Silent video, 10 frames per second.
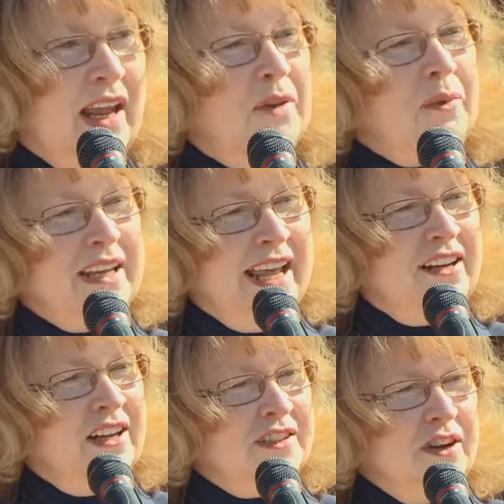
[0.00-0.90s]
And we
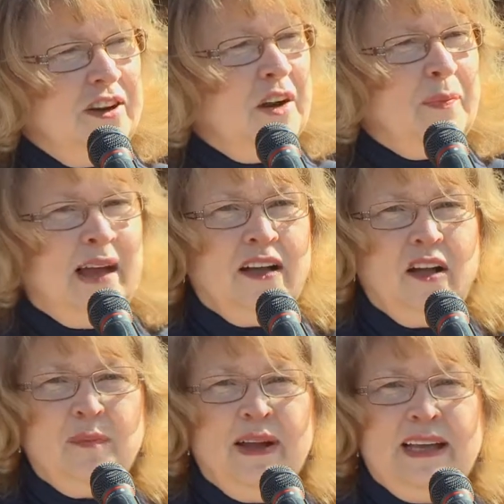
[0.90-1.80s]
cannot turn our
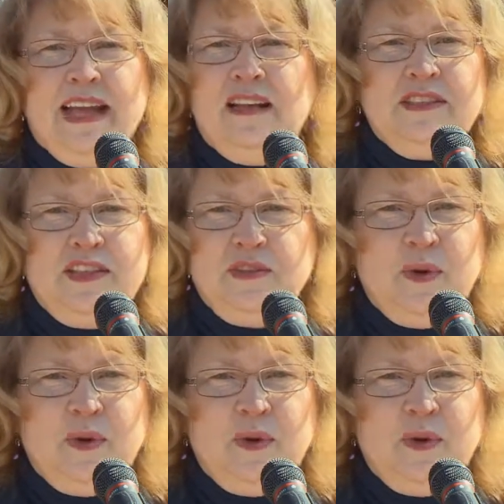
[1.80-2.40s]
back on Pike County's